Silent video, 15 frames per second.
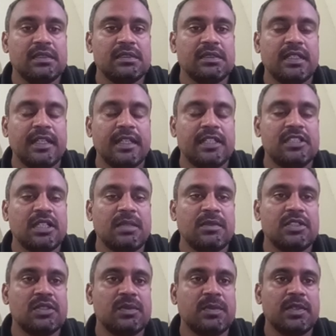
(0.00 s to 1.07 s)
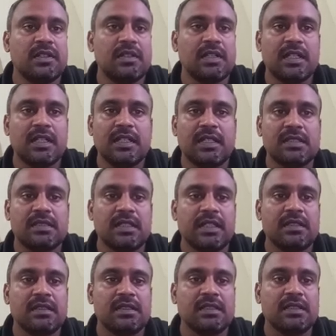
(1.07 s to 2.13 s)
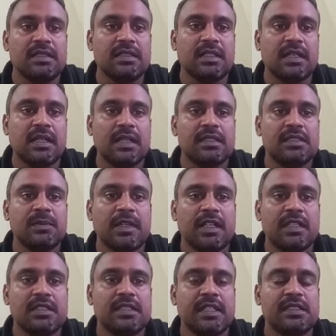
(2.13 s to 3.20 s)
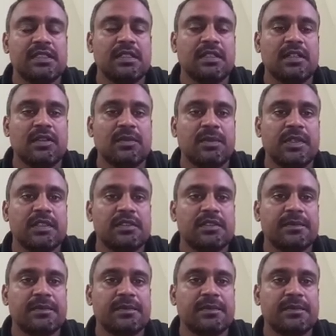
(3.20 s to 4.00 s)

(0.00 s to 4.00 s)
Then examples for non-crystalline: glass, plastics, and rubber.